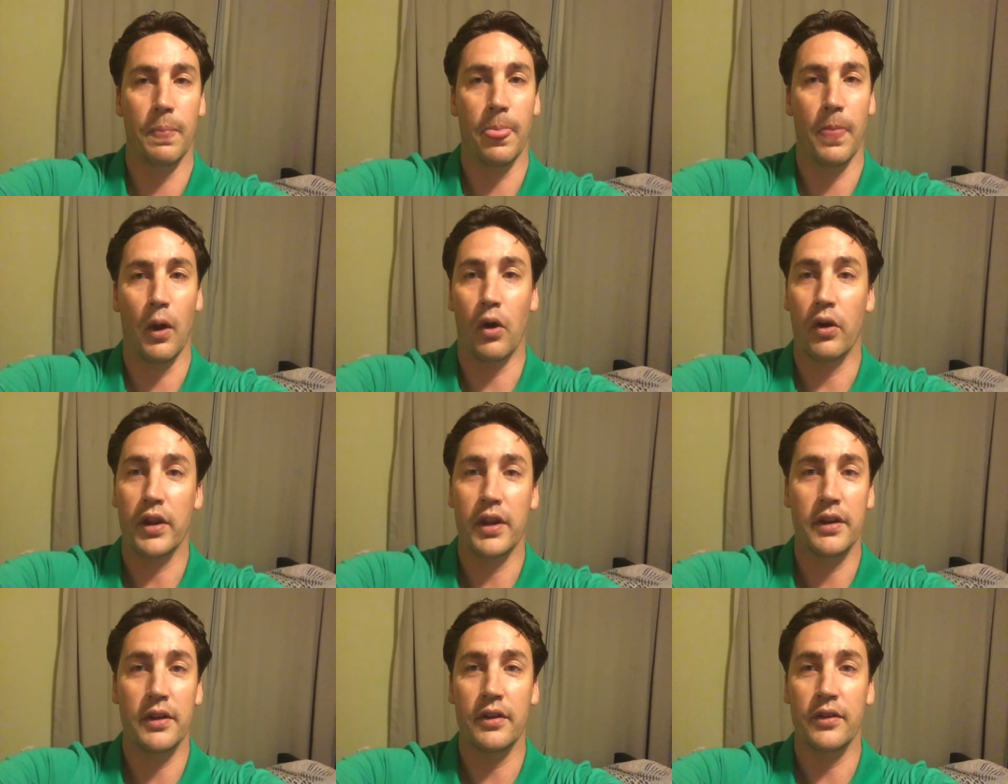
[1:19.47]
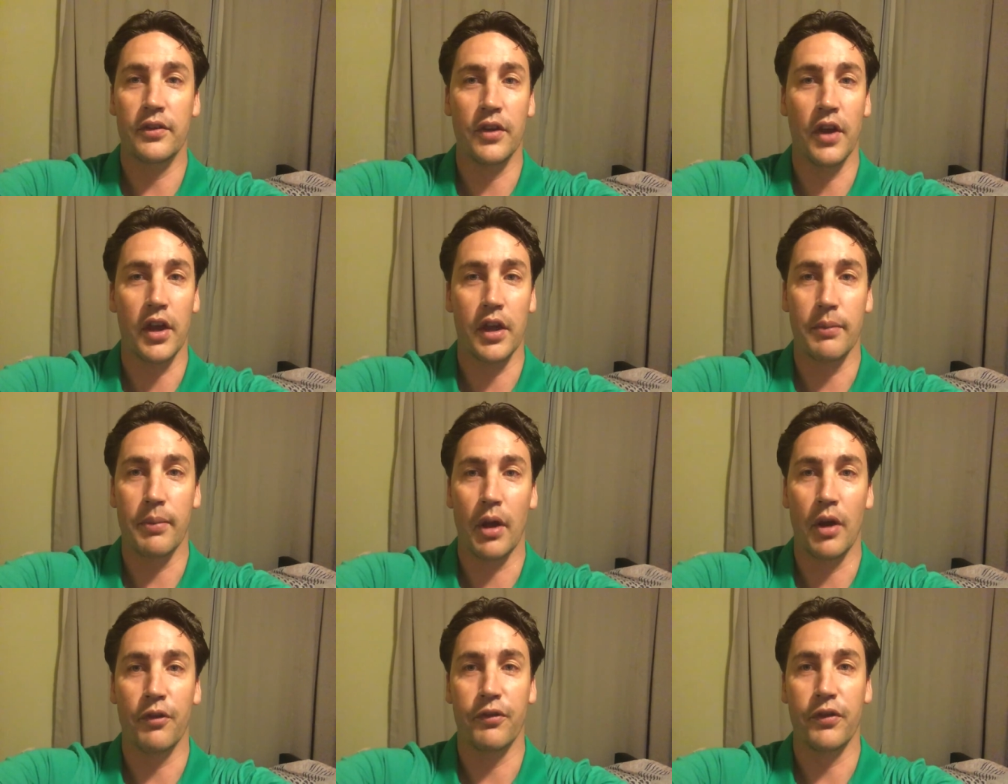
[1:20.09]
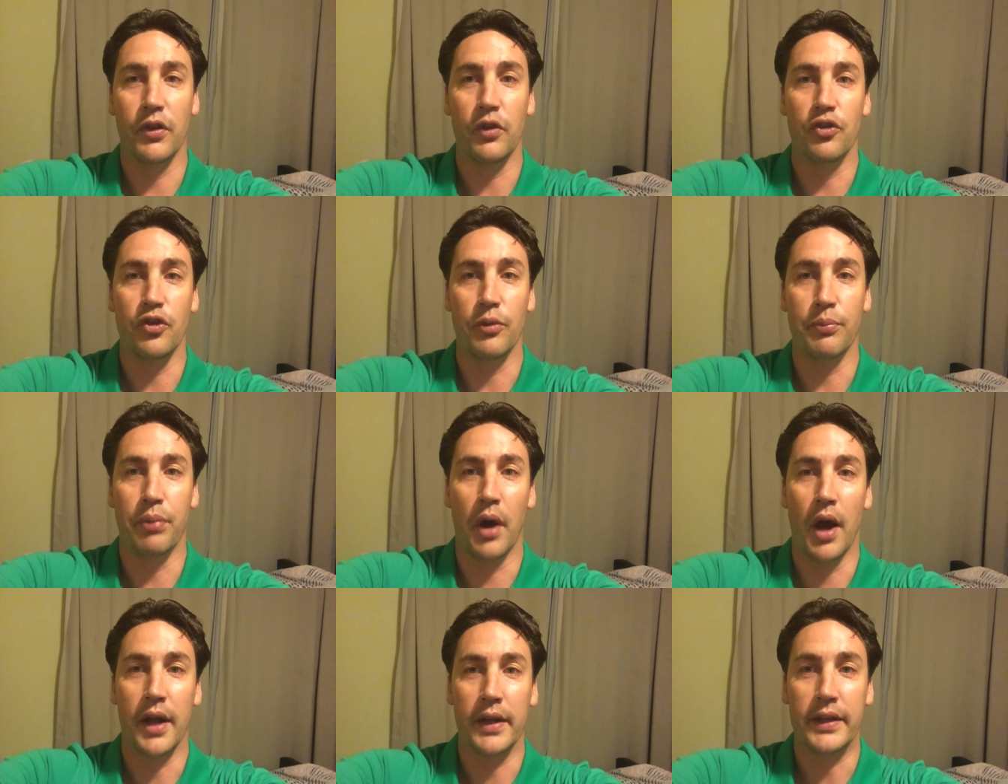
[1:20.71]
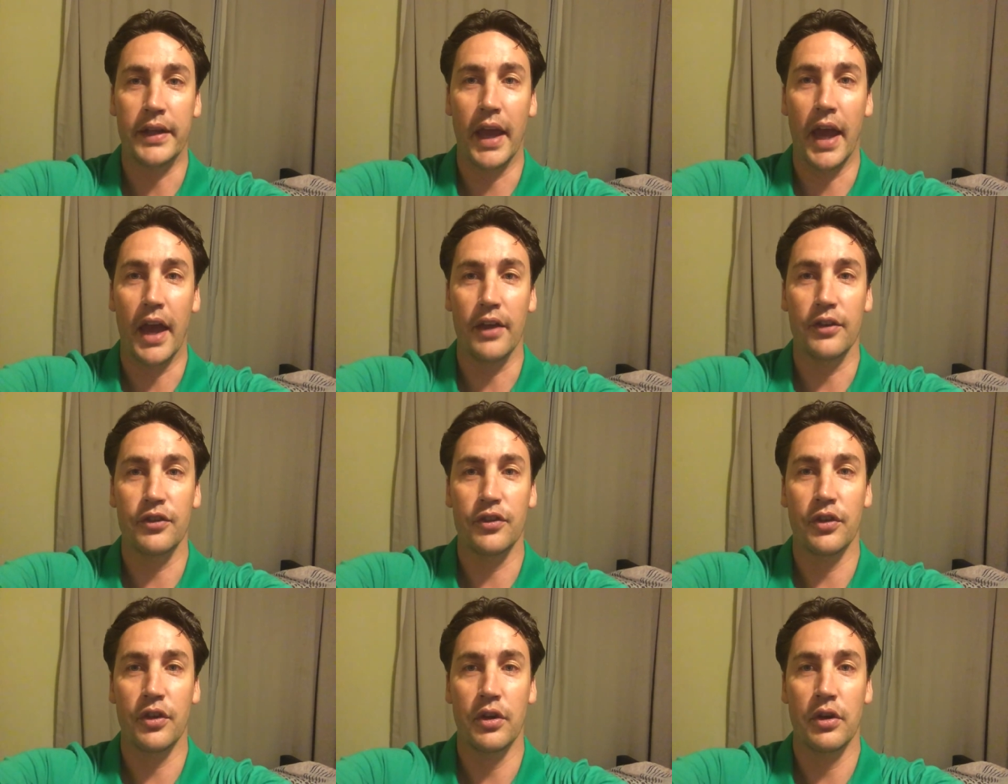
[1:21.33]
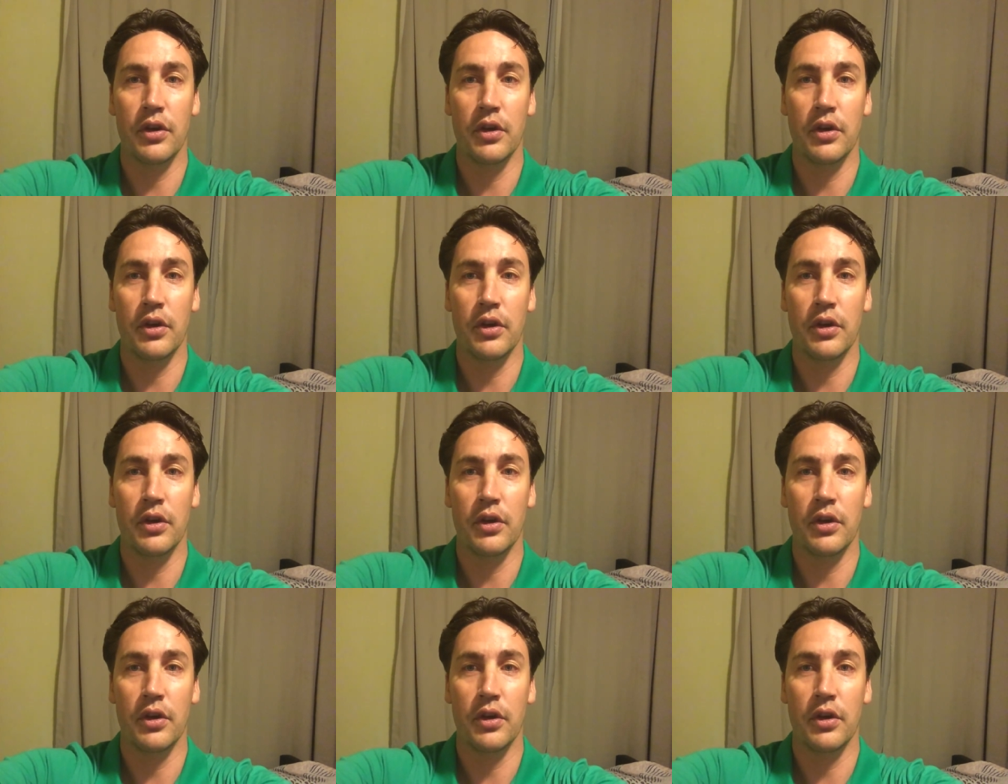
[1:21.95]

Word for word: Artie didn't talk about a future podcast.